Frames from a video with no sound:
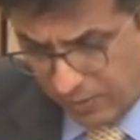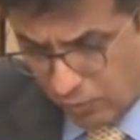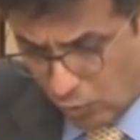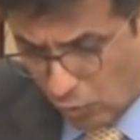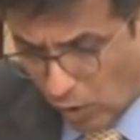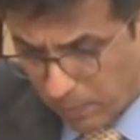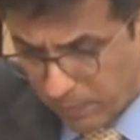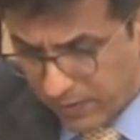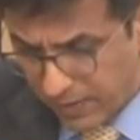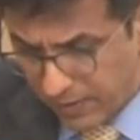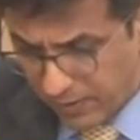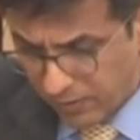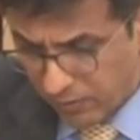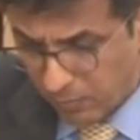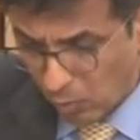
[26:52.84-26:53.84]
is to
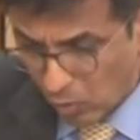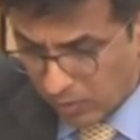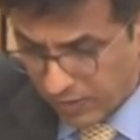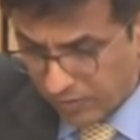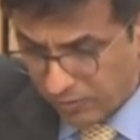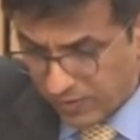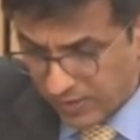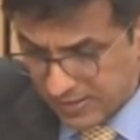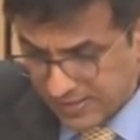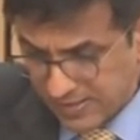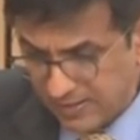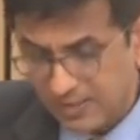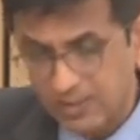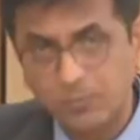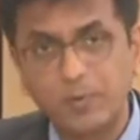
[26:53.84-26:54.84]
operate as more than just
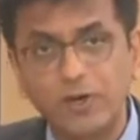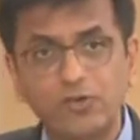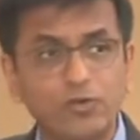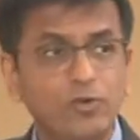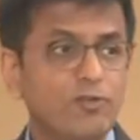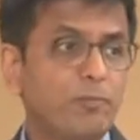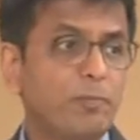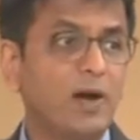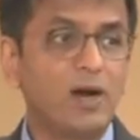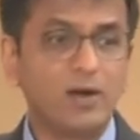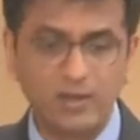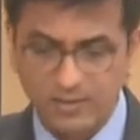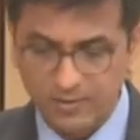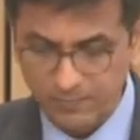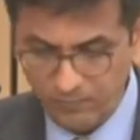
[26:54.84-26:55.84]
an expression of
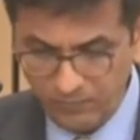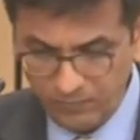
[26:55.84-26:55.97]
power,